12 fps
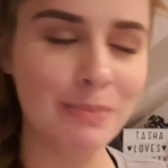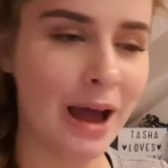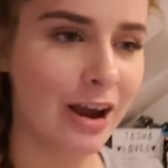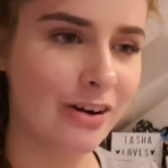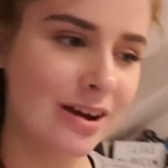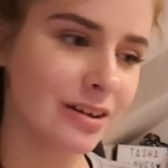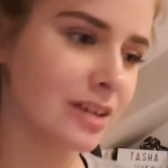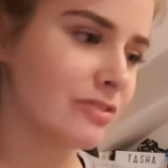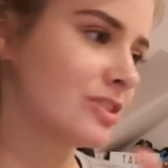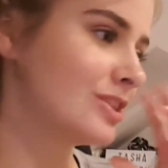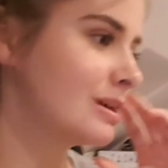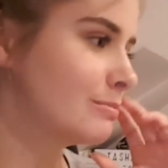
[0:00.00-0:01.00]
background and
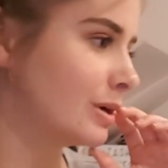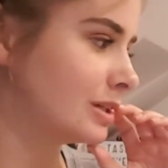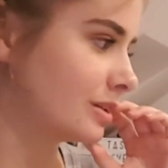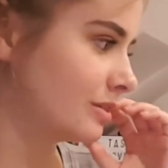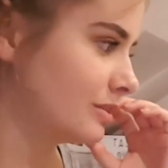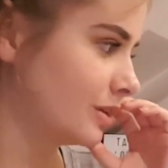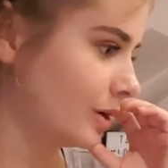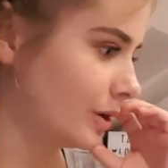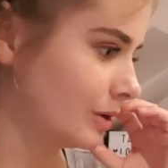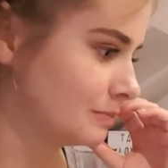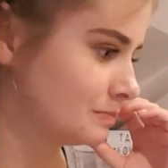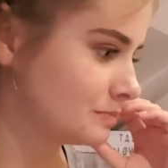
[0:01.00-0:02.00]
everything, but I don't
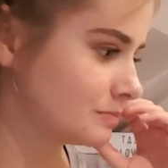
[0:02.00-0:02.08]
know